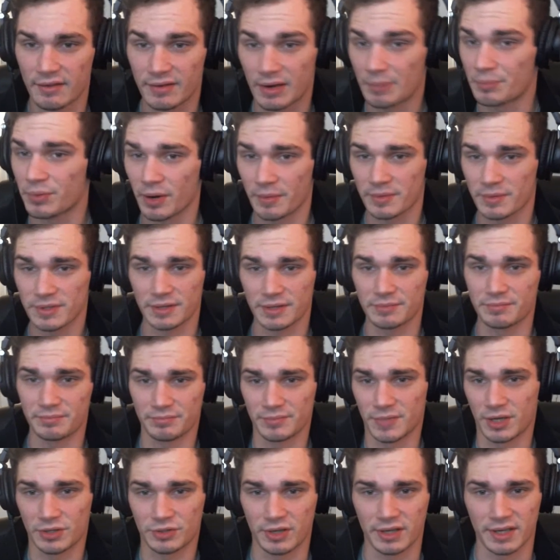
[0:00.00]
and I promise I'm
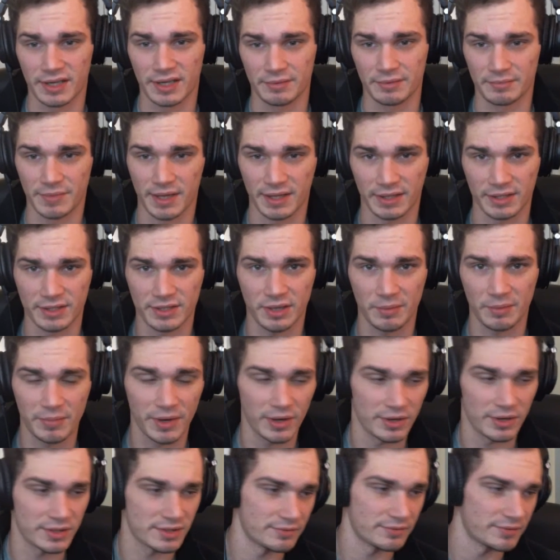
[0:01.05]
not trying to make this
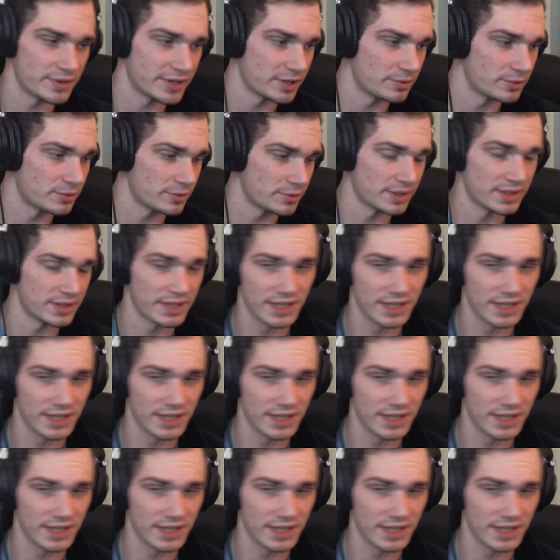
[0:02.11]
comparison video between